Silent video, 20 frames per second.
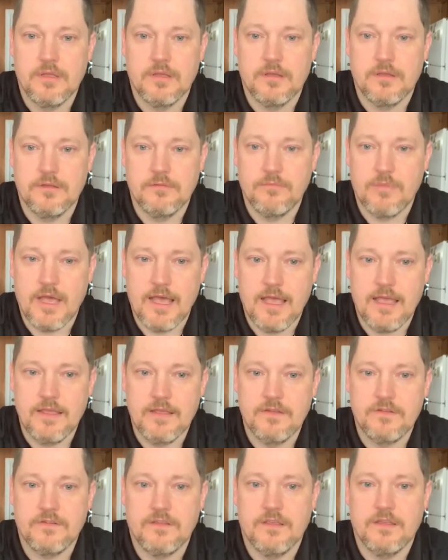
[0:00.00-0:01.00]

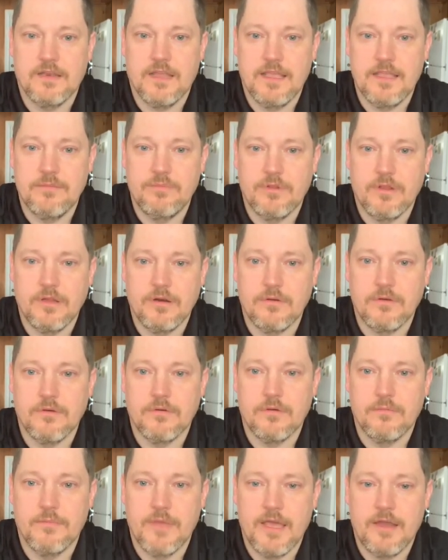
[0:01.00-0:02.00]
unbiased, and
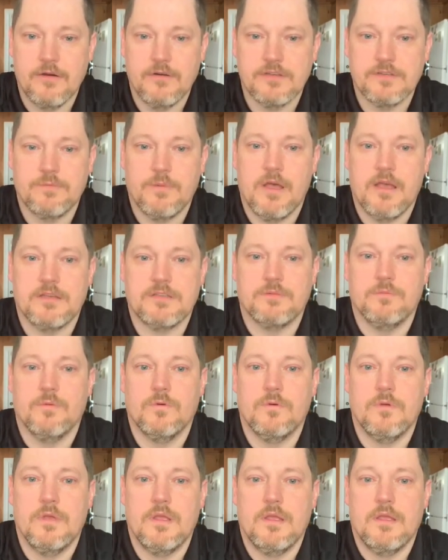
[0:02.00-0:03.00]
apolitical a manner as
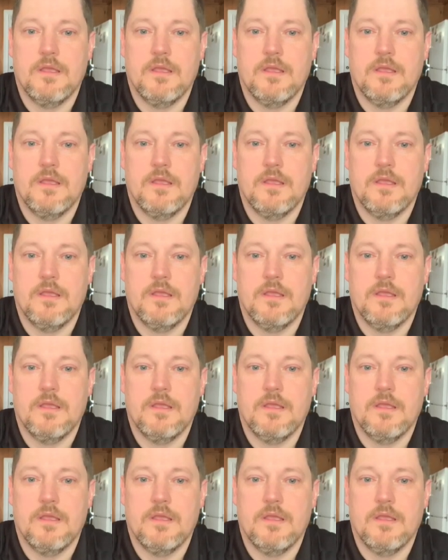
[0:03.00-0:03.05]
possible.